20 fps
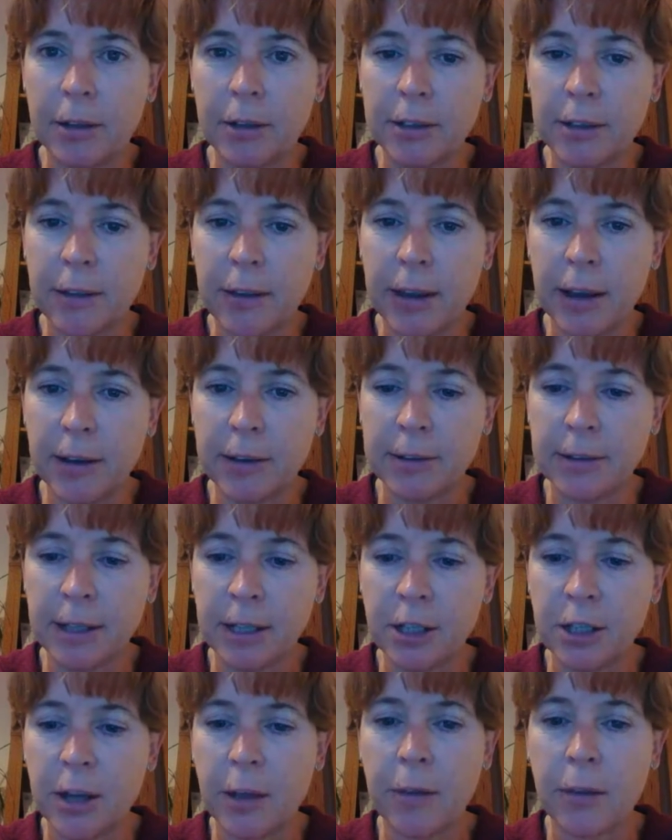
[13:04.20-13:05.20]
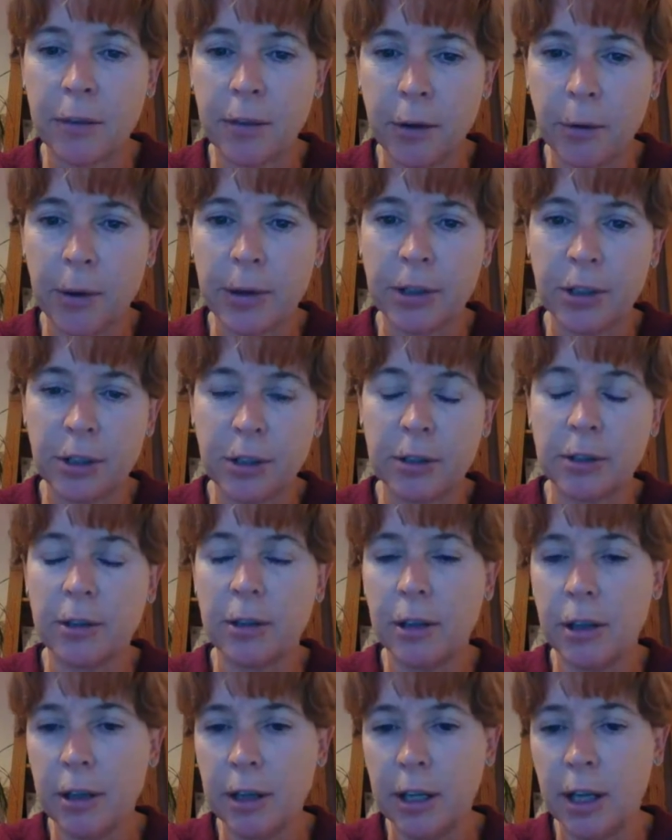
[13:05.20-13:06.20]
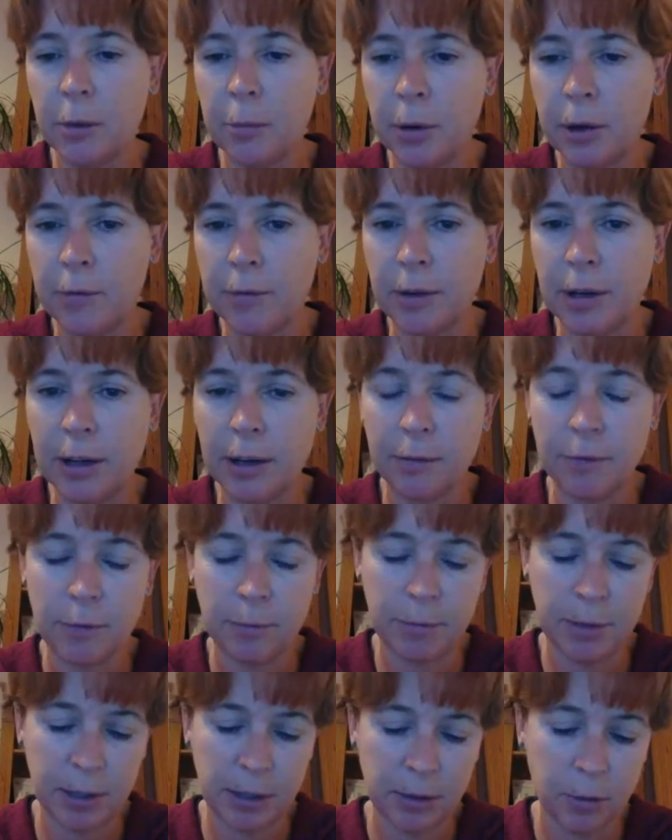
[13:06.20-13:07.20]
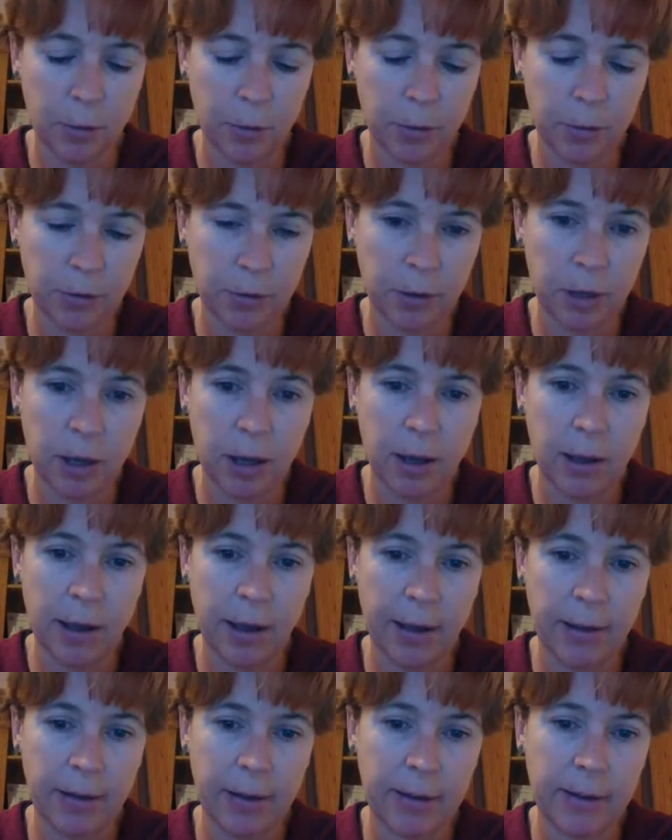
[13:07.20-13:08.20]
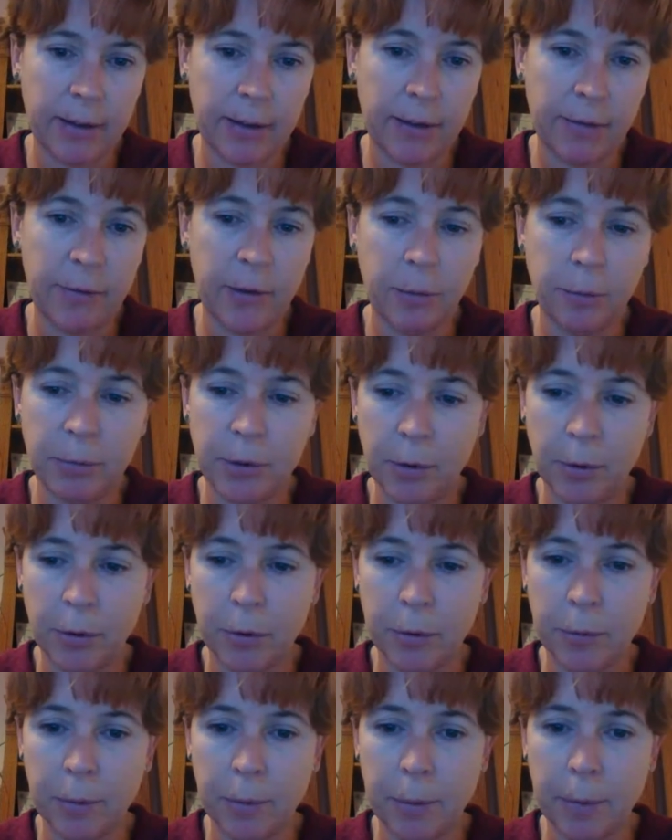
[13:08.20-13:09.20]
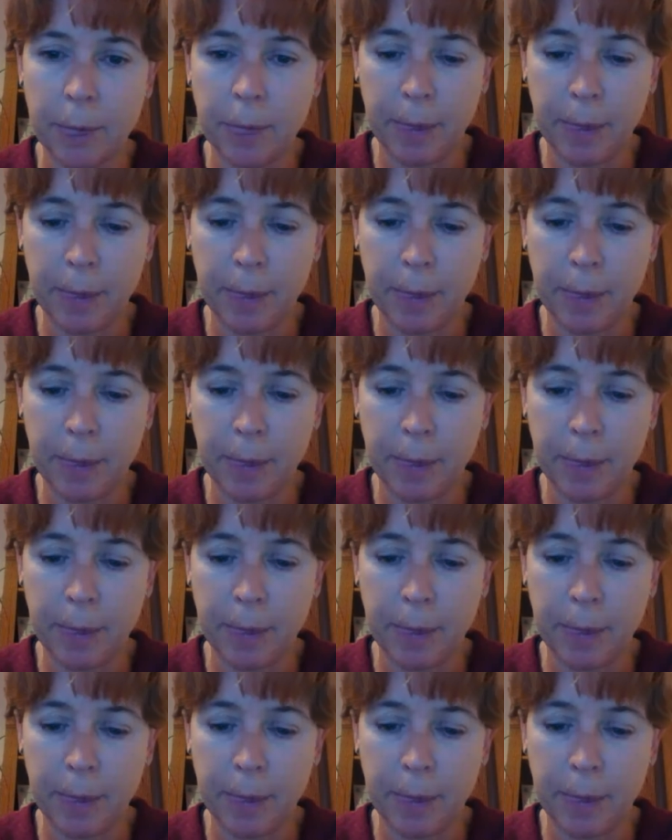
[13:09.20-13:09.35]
So they asked each other the question, what have you learned from this course? And they filmed it all.